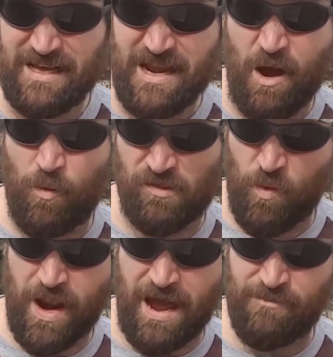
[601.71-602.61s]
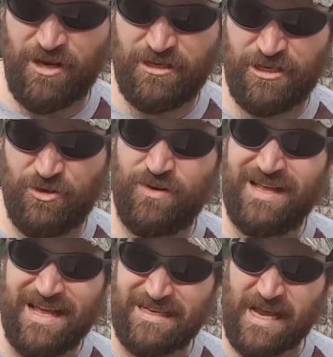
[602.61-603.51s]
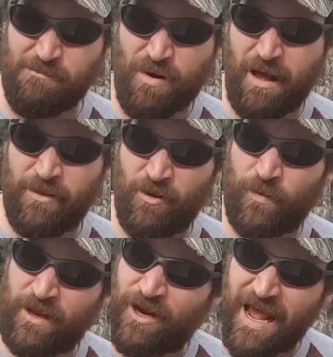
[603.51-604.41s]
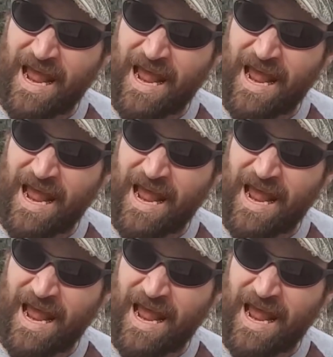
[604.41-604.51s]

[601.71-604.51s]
Now, with what I'm going to do is I'm probably only going to